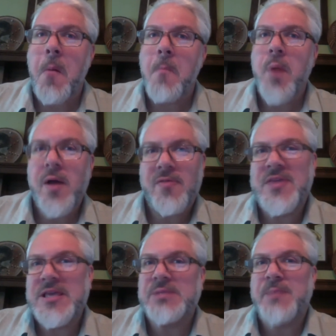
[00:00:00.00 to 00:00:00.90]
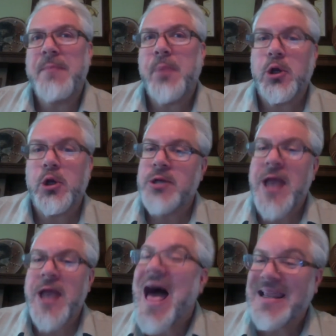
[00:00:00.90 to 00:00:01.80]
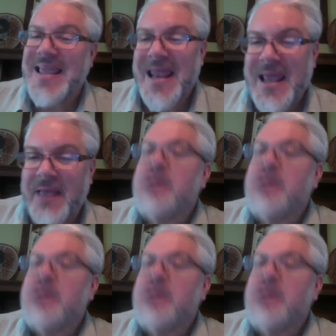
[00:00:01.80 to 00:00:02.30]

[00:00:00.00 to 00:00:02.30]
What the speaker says: but these people are not getting the